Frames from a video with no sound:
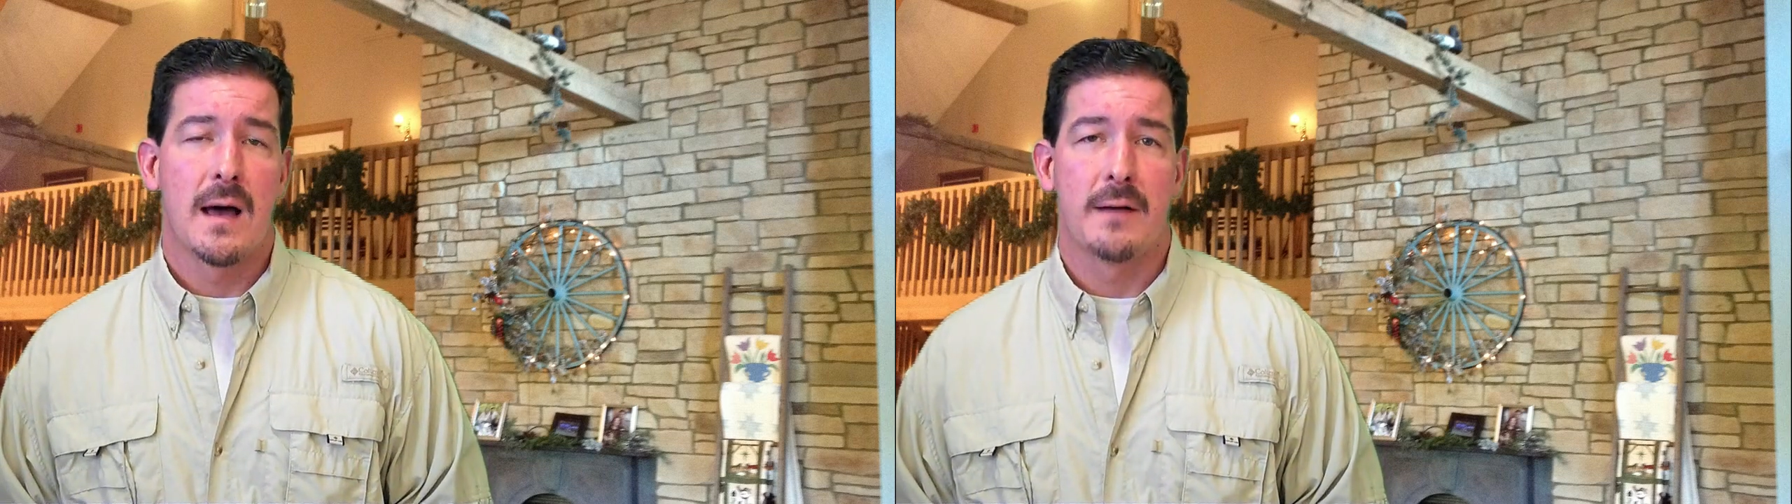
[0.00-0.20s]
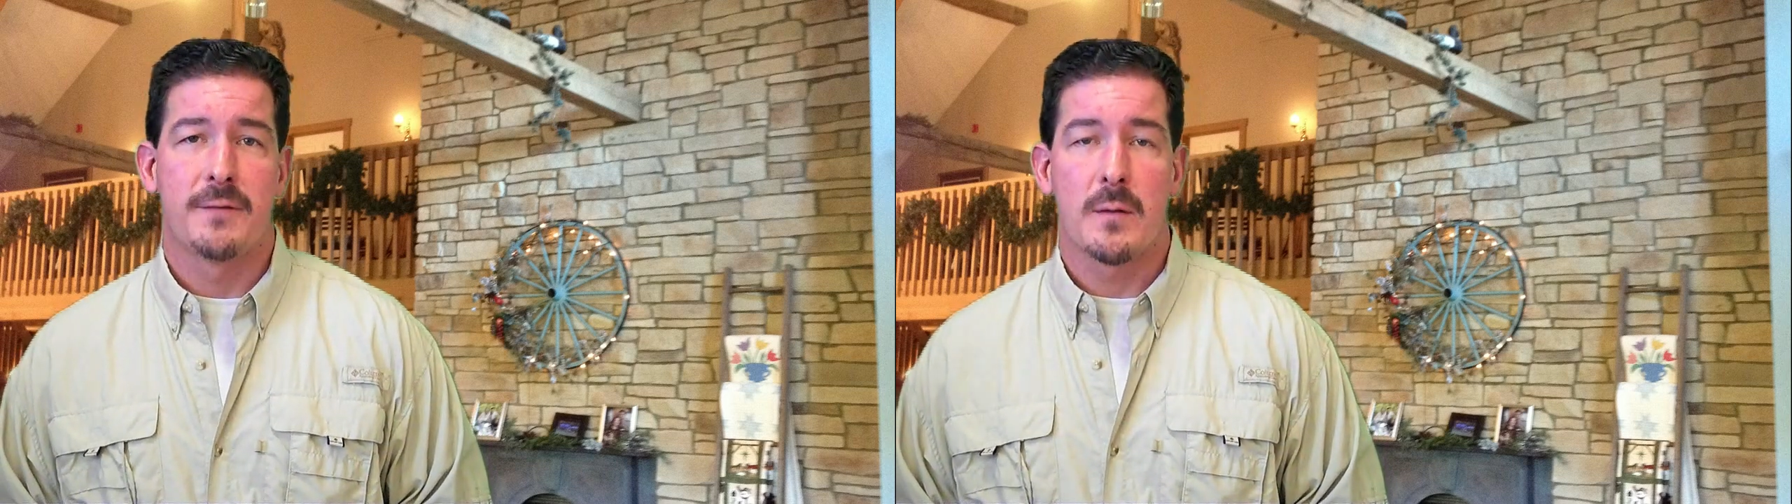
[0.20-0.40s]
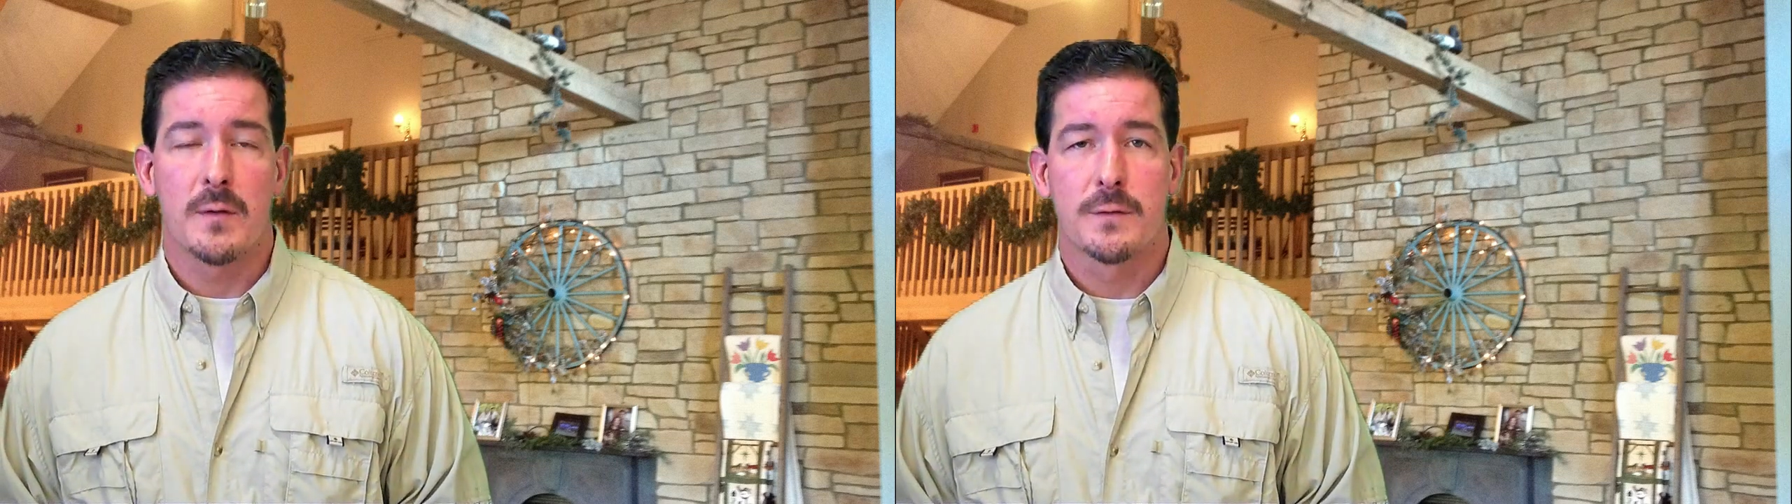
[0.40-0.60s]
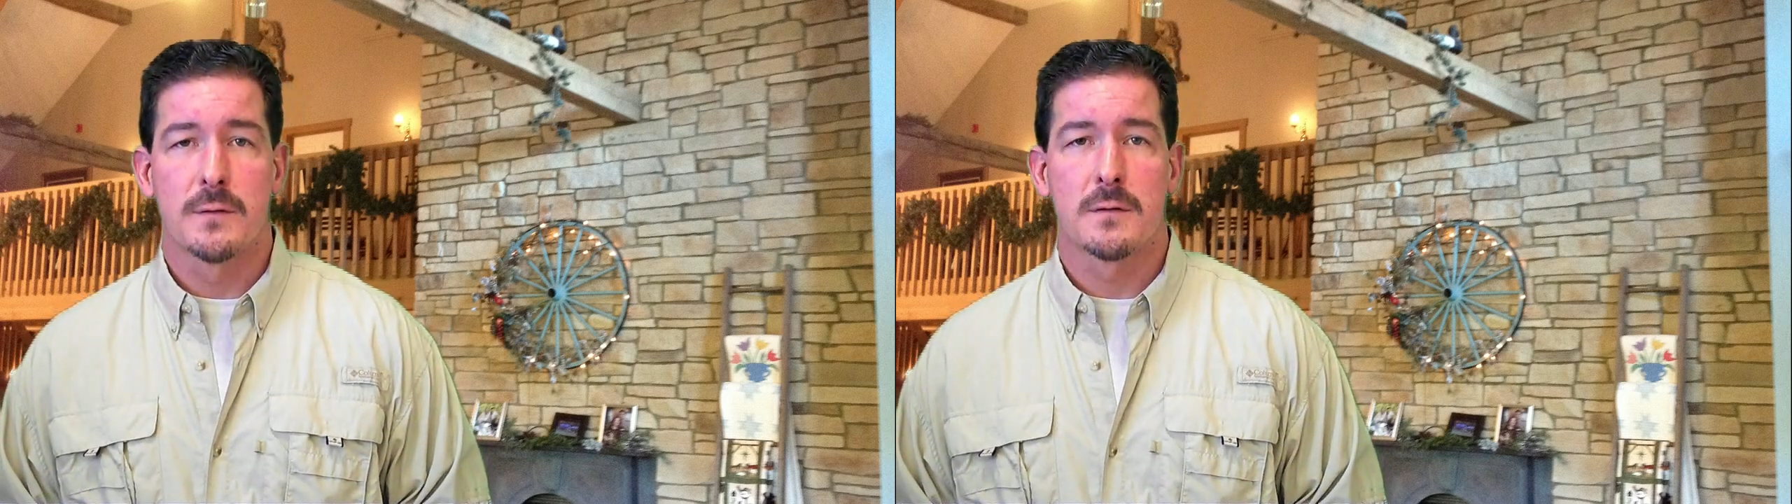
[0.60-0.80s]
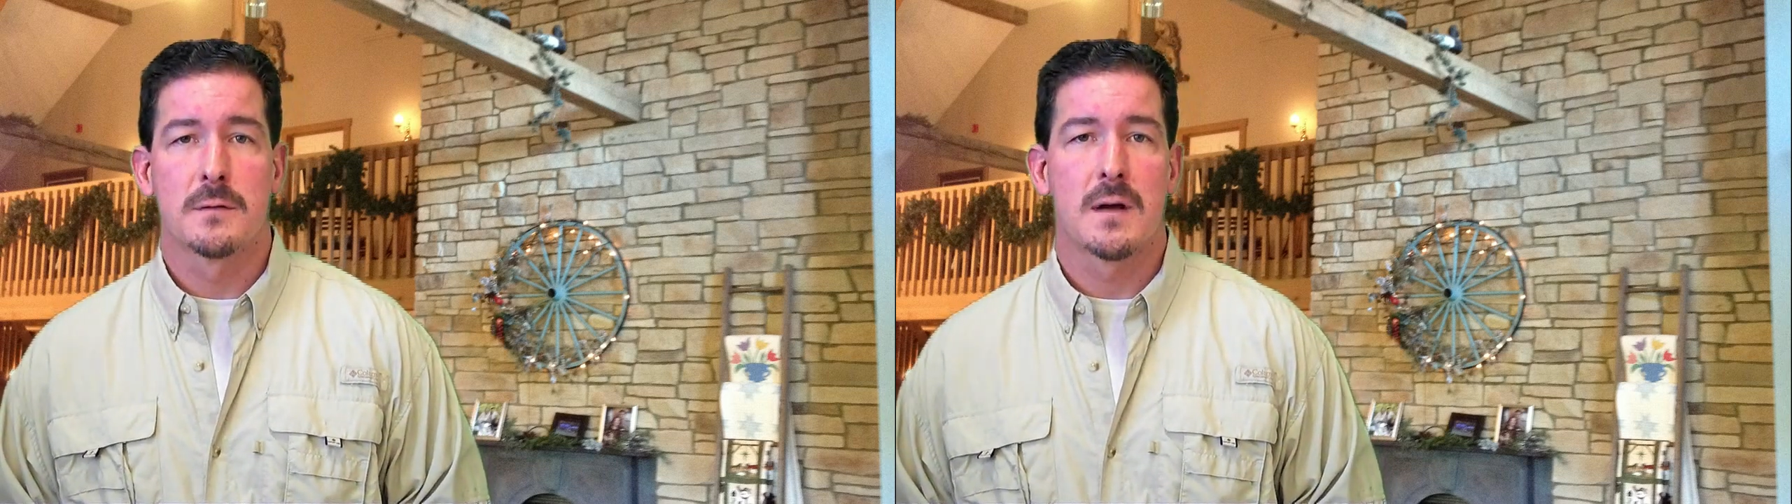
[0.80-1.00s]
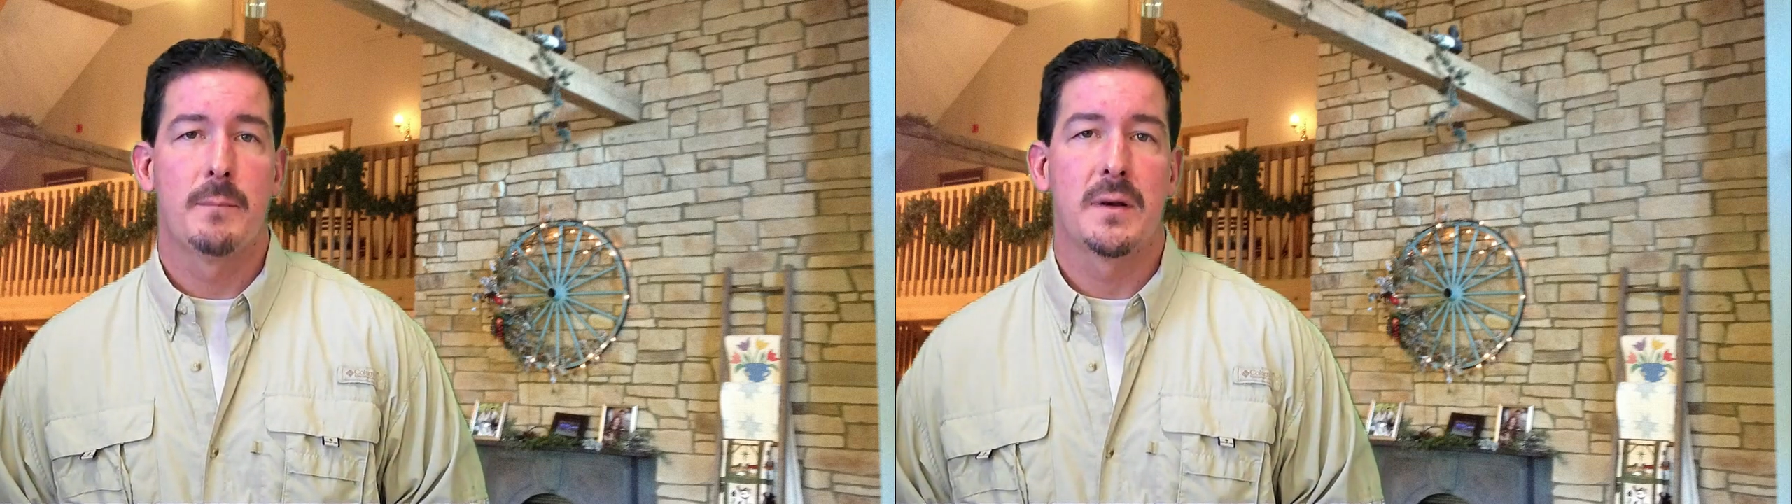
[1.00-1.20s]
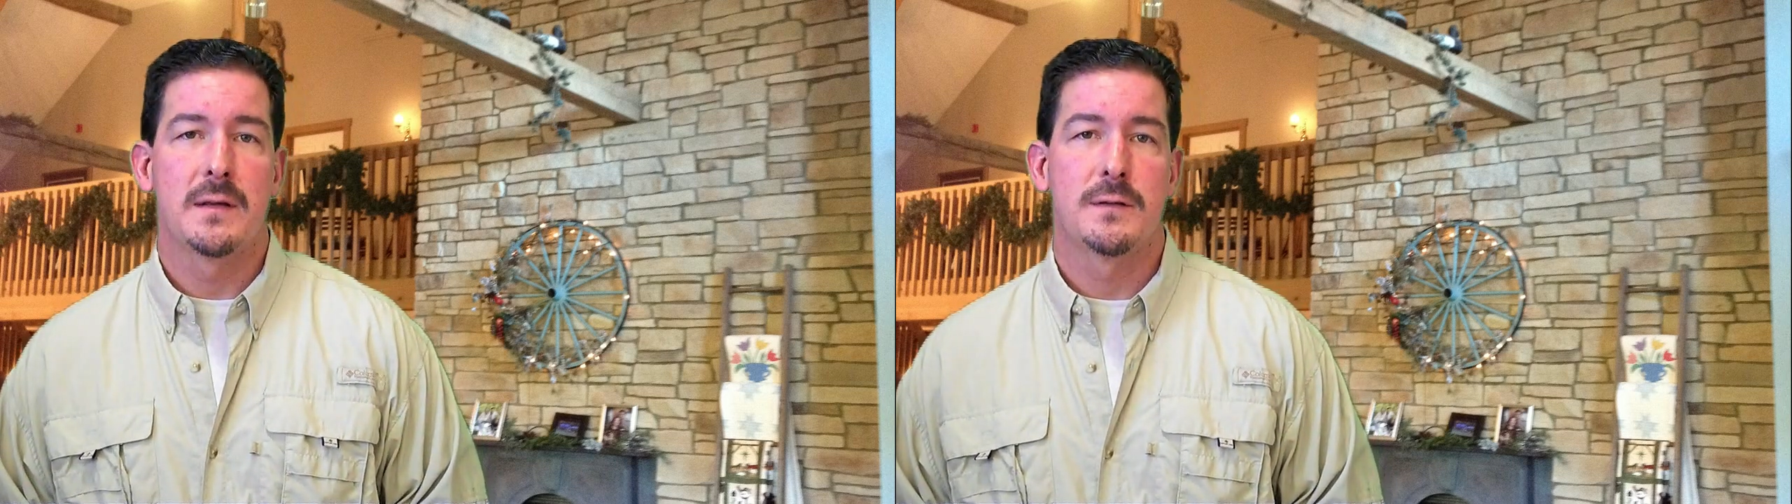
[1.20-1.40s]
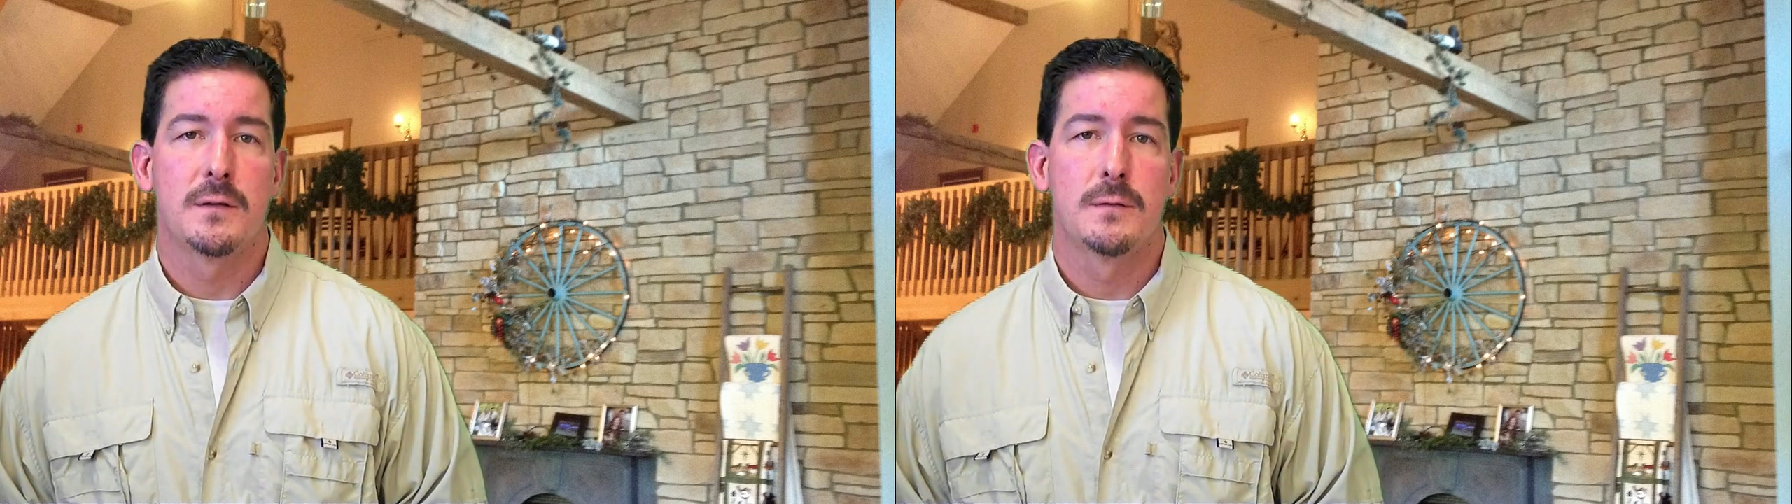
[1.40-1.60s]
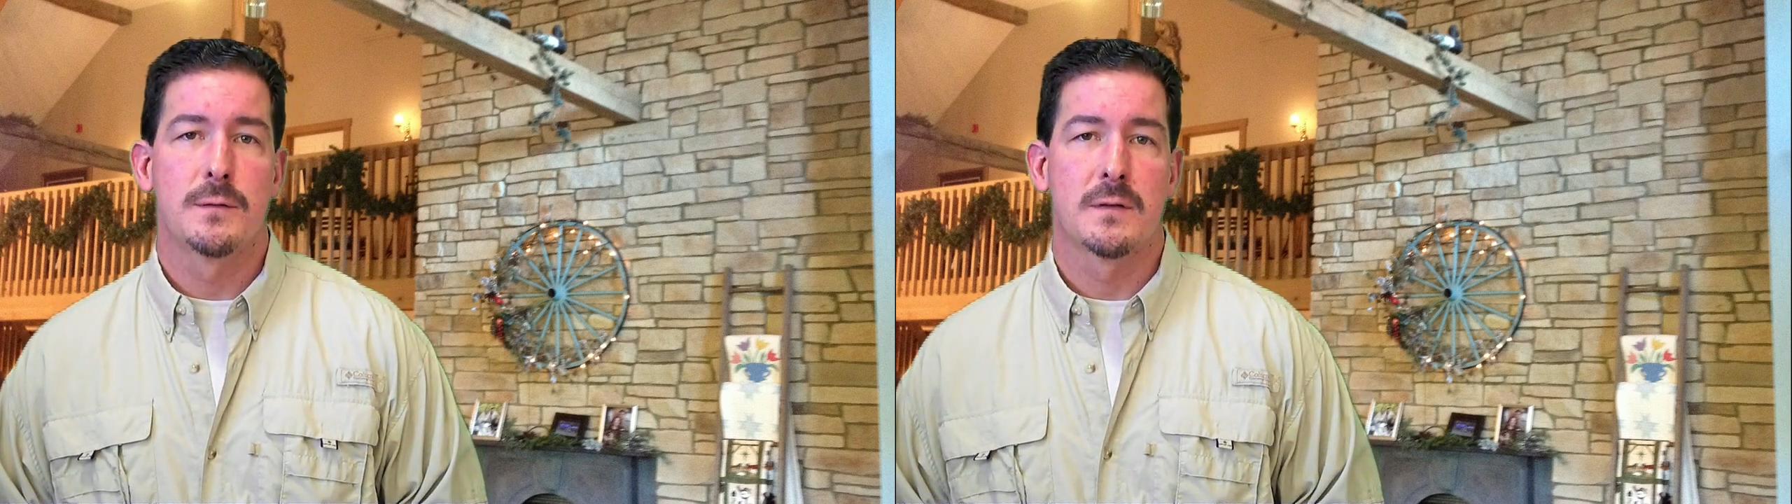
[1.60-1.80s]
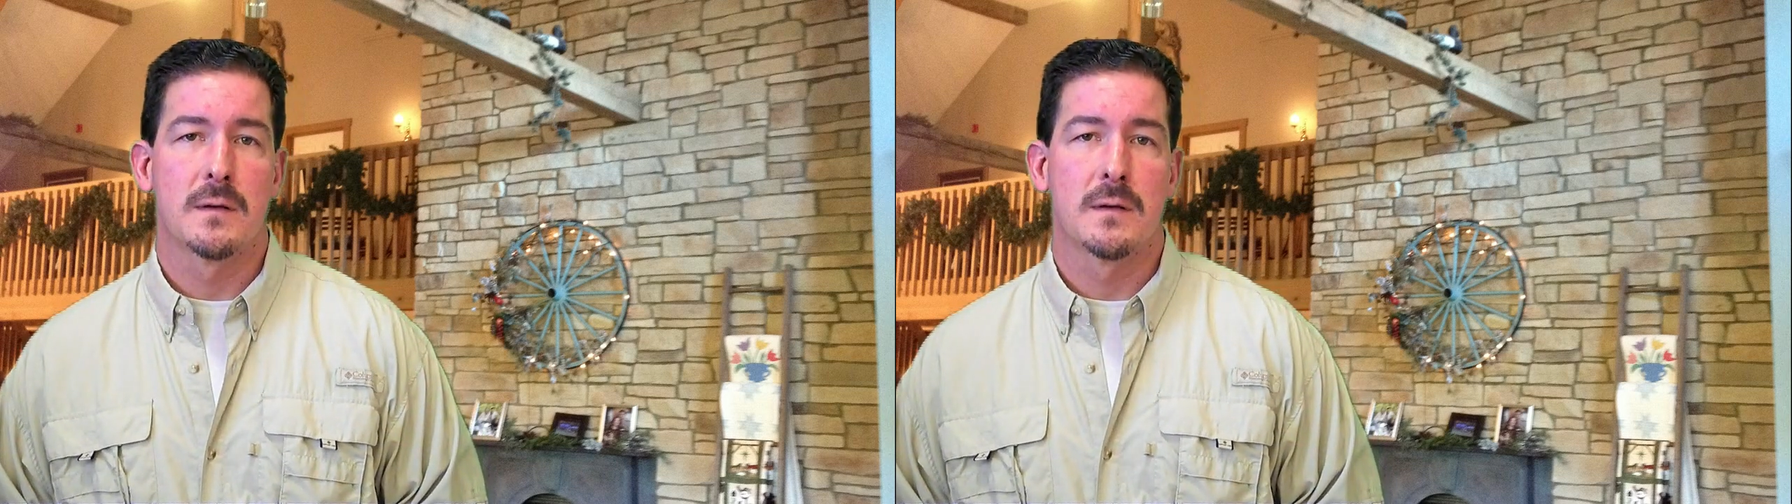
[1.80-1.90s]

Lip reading: pharmaceutical companies use